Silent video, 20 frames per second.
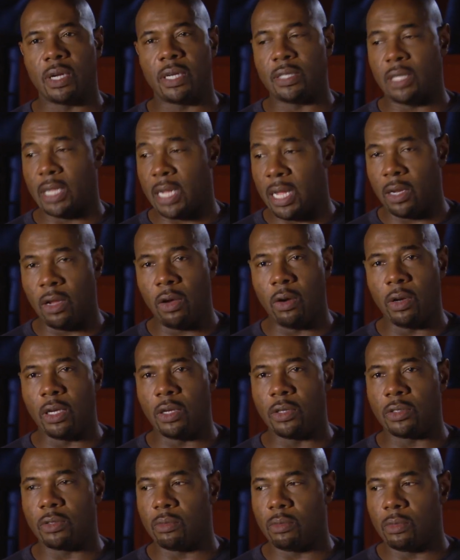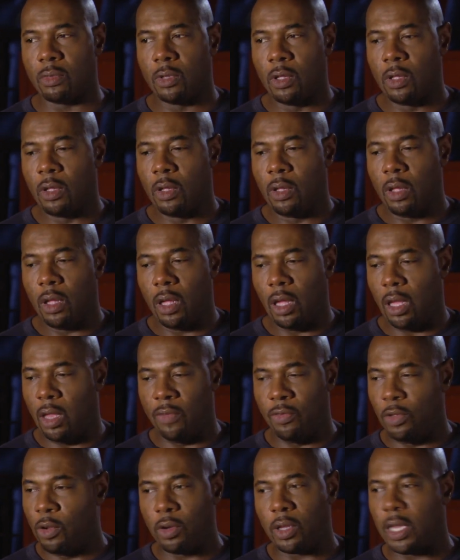I said, I know. He goes,
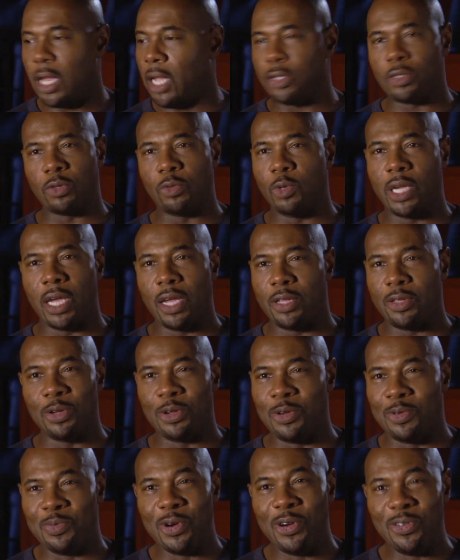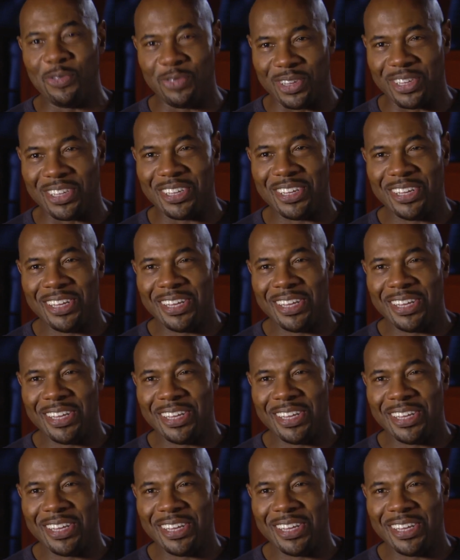if you don't cast her, we can't do the movie.